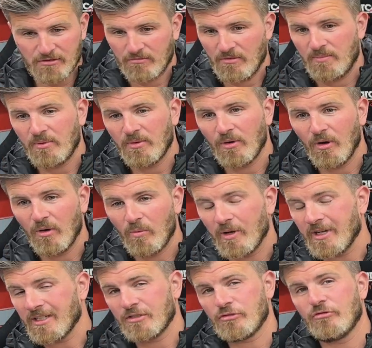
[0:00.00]
report,
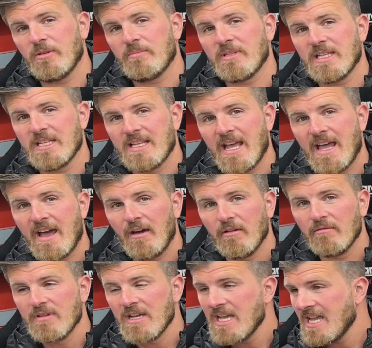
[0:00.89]
when I stripped it
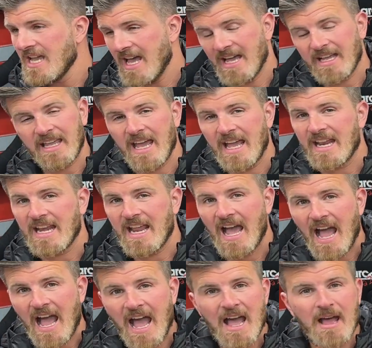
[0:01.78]
down, again,
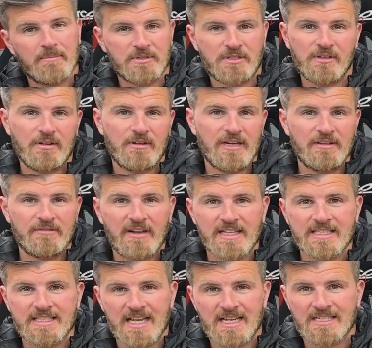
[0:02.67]
absolutely
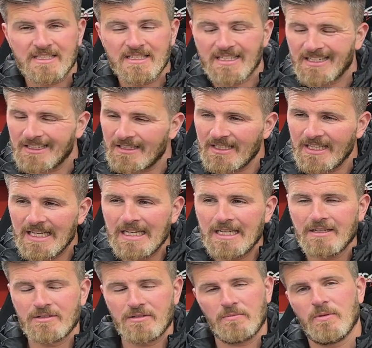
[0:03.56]
fantastic,
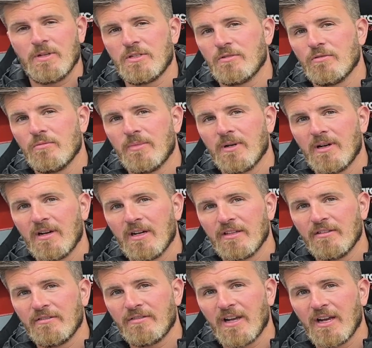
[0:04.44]
clean as a whistle
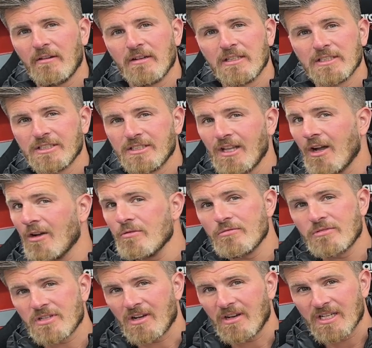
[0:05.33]
behind the fairings,
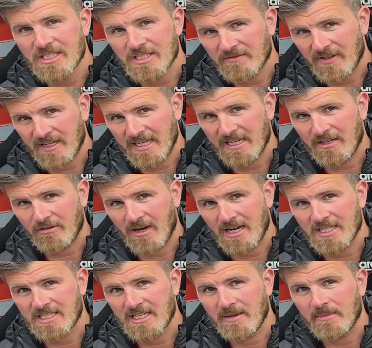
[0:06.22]
no signs of any
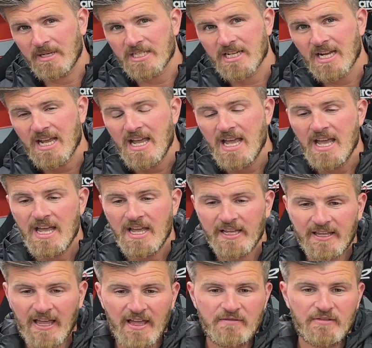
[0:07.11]
crash damage.
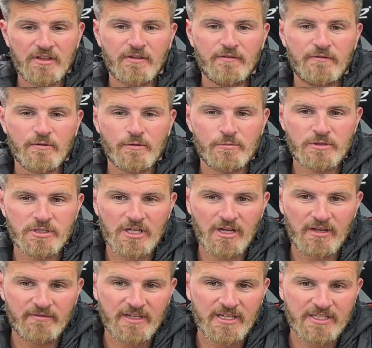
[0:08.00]
Gave it the full
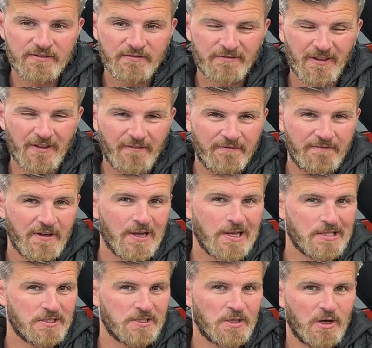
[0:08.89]
service for the
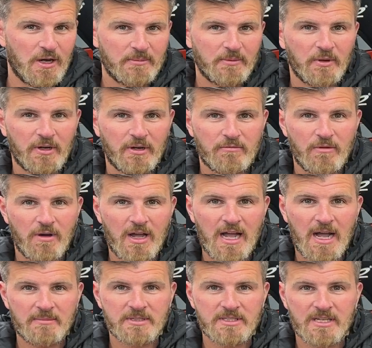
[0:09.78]
first time, got it right
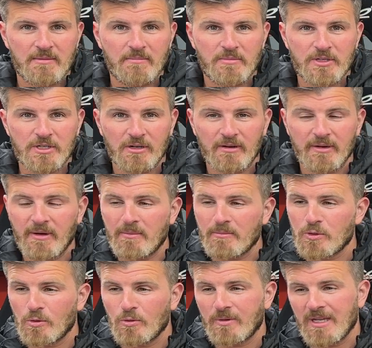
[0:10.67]
up to temperature, and I'm
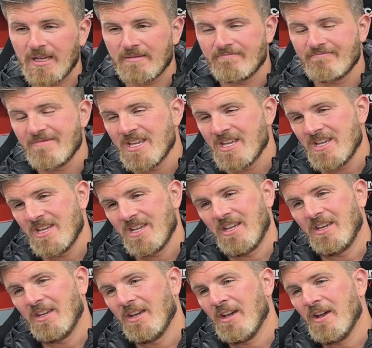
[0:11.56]
talking
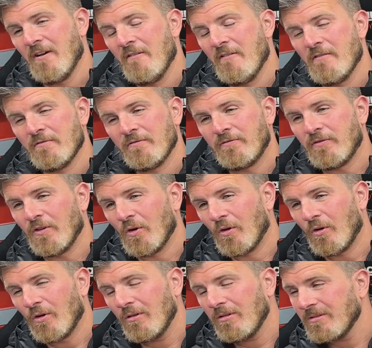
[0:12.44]

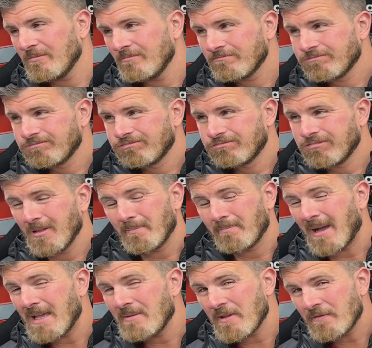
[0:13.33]
4,
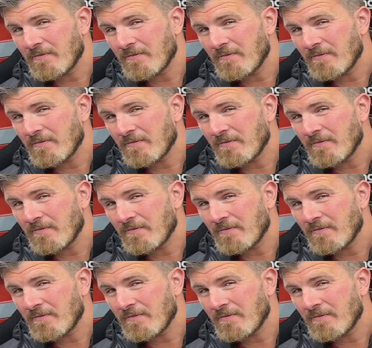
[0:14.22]
maybe